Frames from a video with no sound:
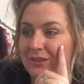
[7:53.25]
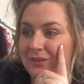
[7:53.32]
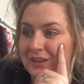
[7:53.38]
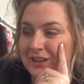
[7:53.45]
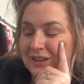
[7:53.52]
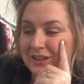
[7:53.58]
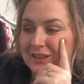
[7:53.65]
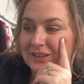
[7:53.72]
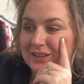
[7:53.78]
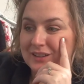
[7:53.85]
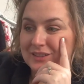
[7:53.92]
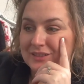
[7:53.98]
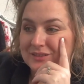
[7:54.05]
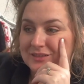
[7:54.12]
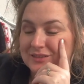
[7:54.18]
really good.
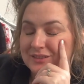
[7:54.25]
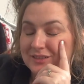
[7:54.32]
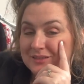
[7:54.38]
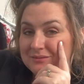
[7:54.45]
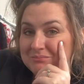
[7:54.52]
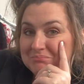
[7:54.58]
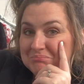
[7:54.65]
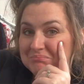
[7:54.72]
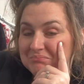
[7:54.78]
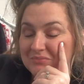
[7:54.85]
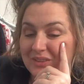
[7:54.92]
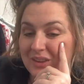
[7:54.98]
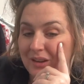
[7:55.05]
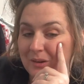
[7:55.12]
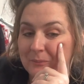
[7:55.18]

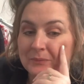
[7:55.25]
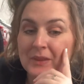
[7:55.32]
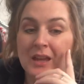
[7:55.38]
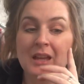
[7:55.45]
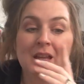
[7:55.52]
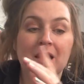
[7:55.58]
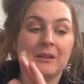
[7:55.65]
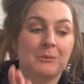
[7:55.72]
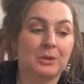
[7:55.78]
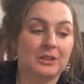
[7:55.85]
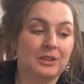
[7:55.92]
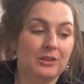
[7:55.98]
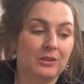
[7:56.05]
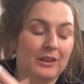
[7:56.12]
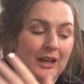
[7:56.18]
So we're
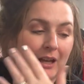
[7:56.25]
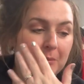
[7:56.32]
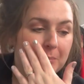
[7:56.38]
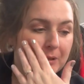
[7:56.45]
going to do that.